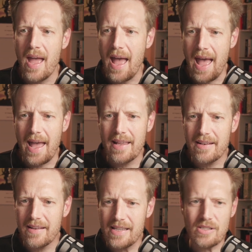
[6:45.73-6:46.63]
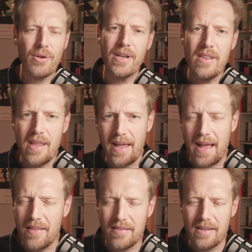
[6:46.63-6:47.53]
And there's a lot in there.
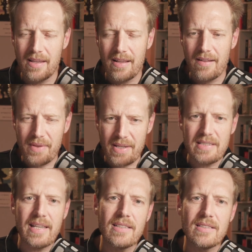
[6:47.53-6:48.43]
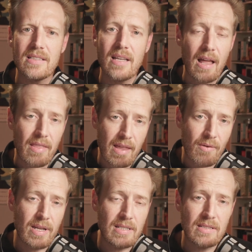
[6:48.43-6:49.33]
And these things,
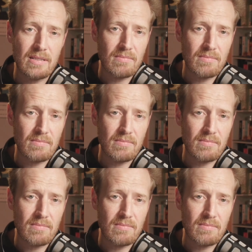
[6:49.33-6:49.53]
there is